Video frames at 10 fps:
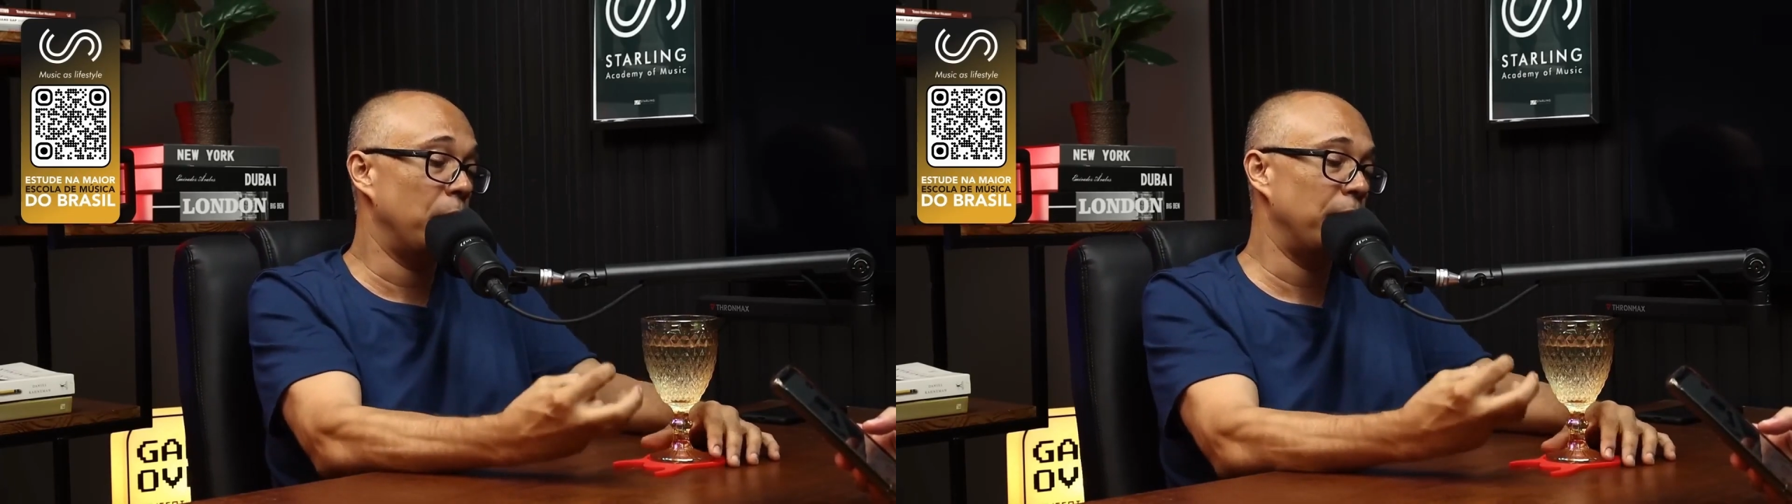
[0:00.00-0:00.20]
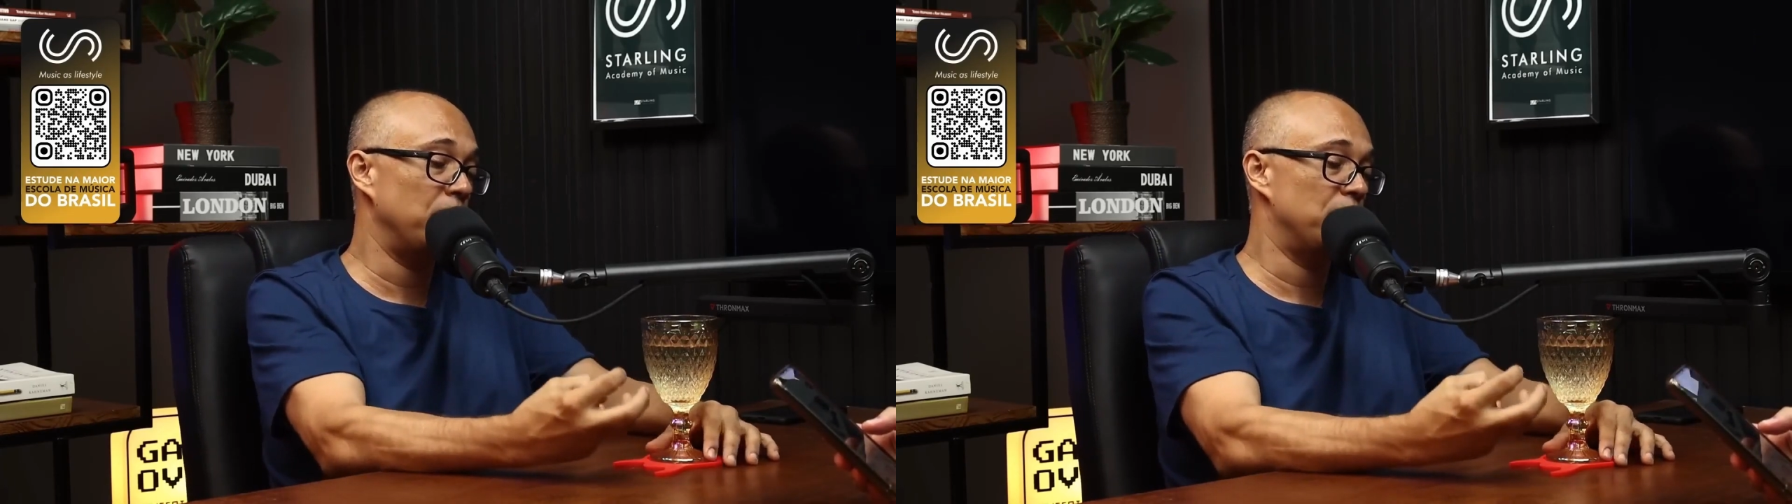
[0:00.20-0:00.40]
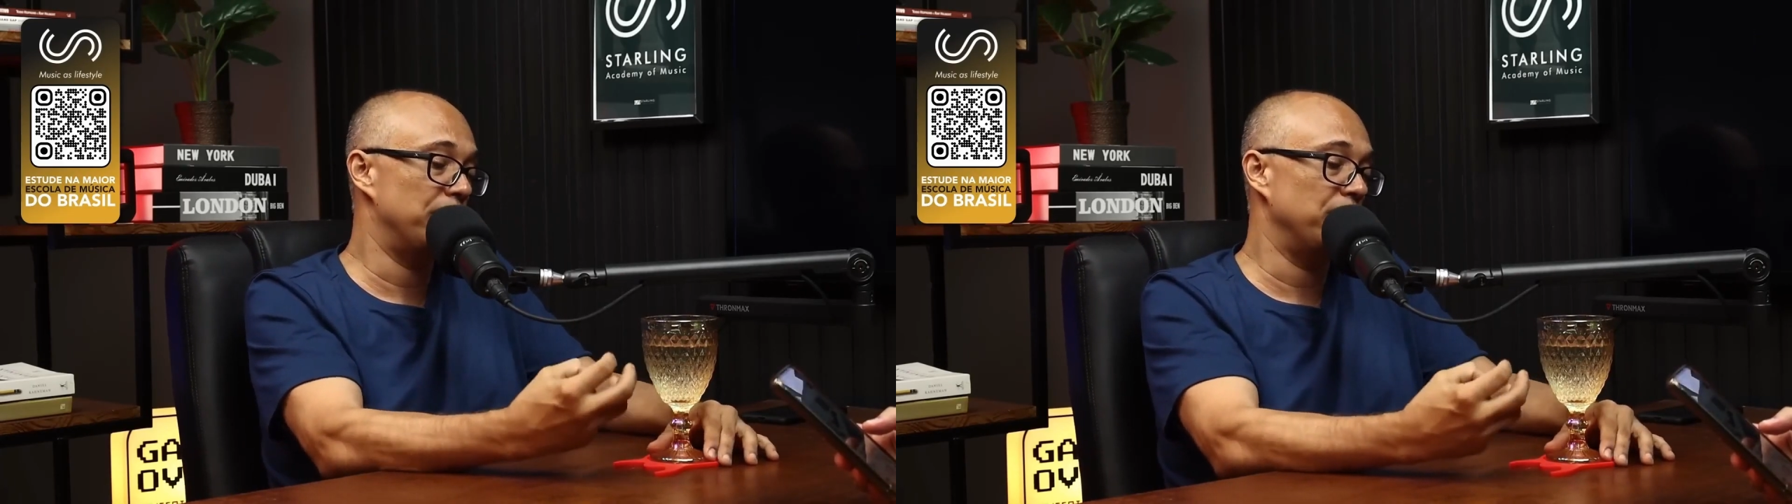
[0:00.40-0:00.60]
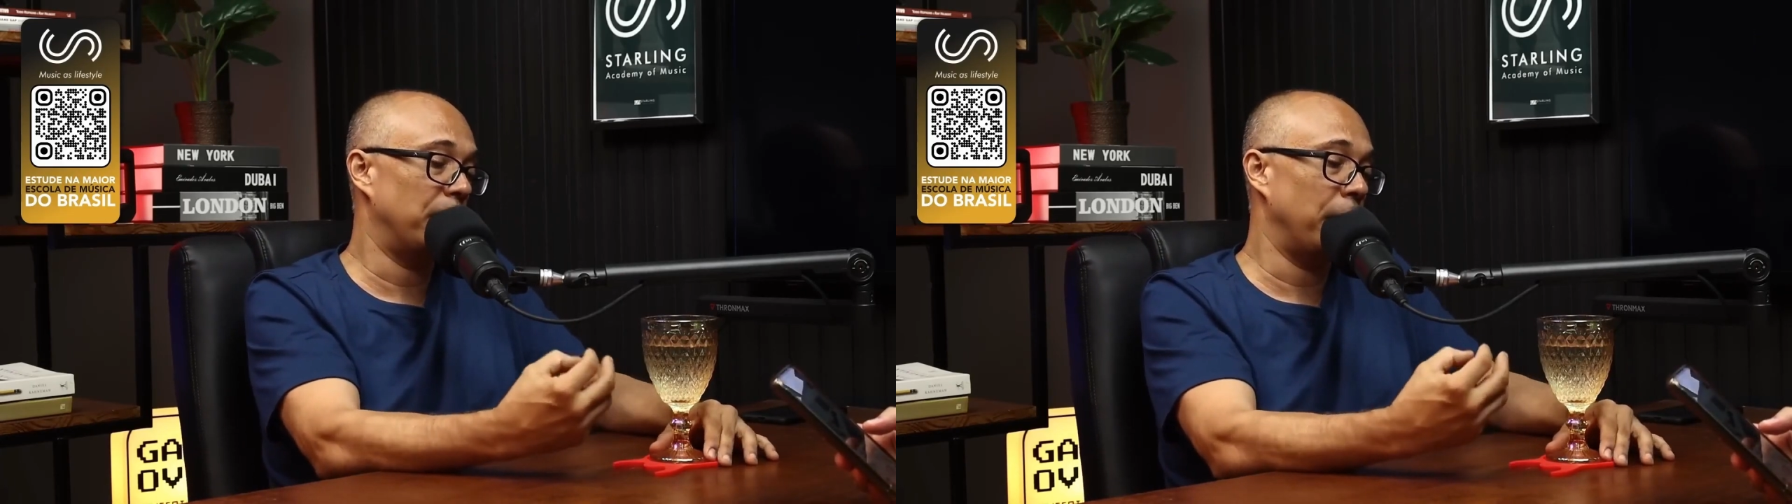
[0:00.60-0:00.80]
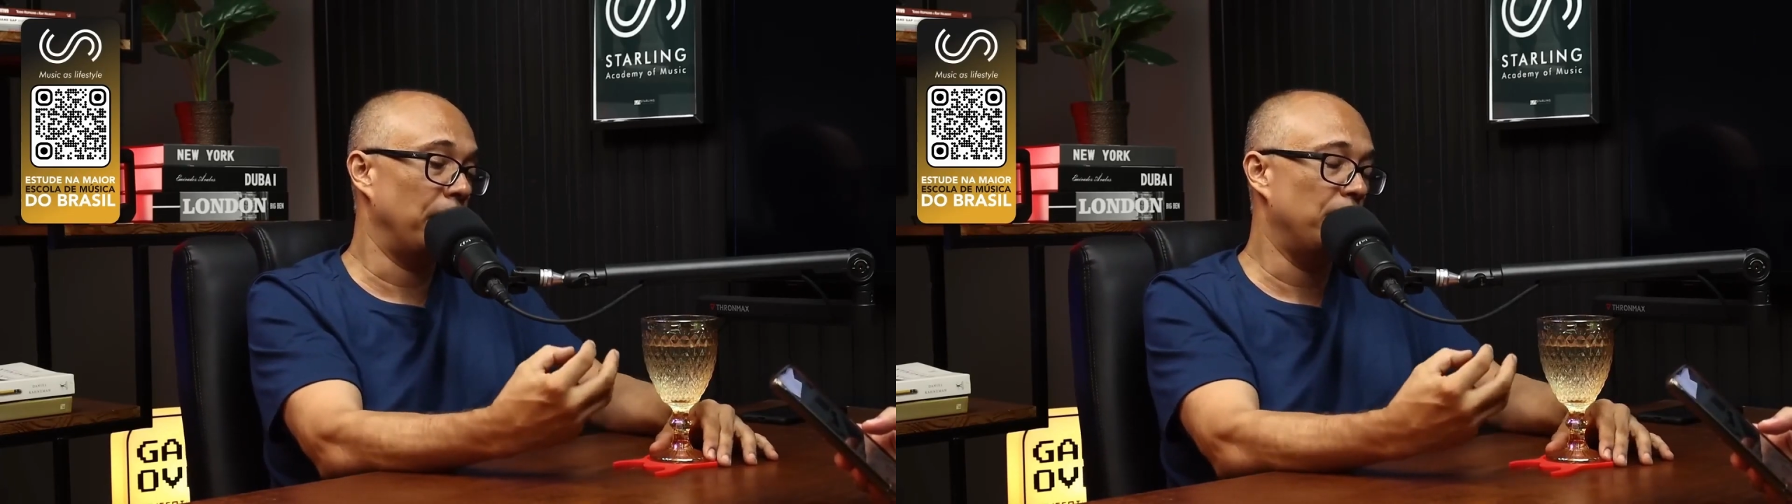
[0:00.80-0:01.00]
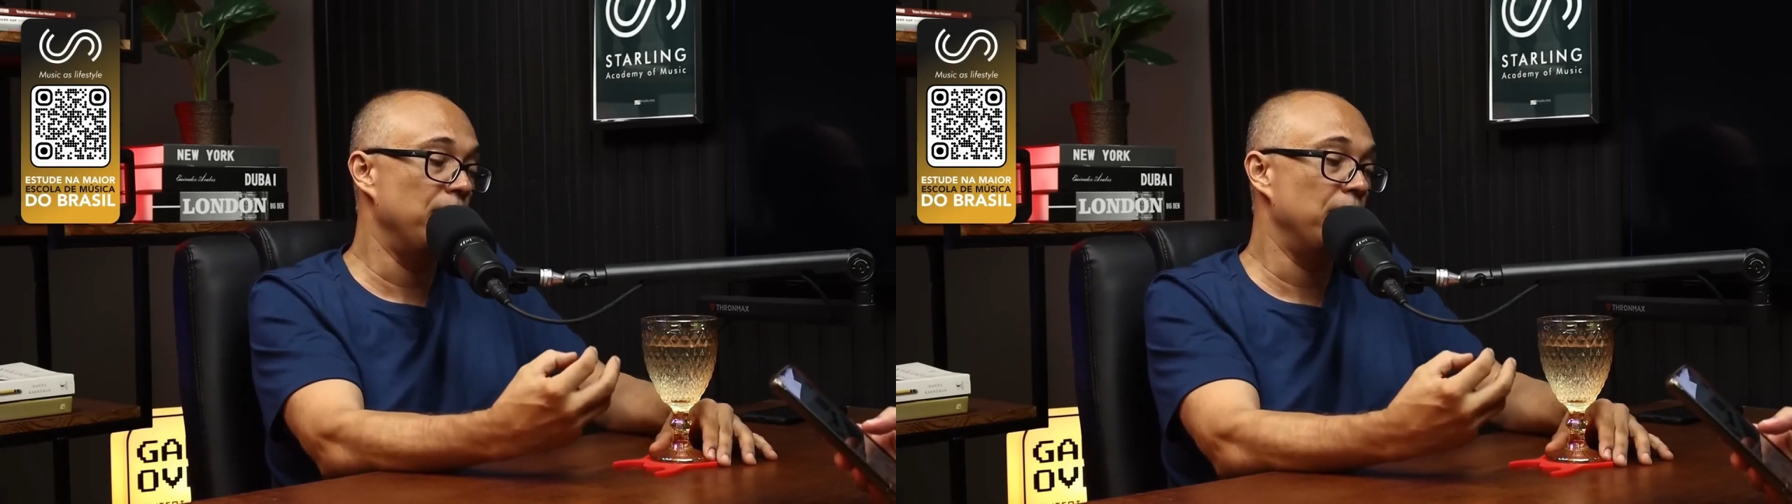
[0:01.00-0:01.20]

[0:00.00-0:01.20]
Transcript: its usefulness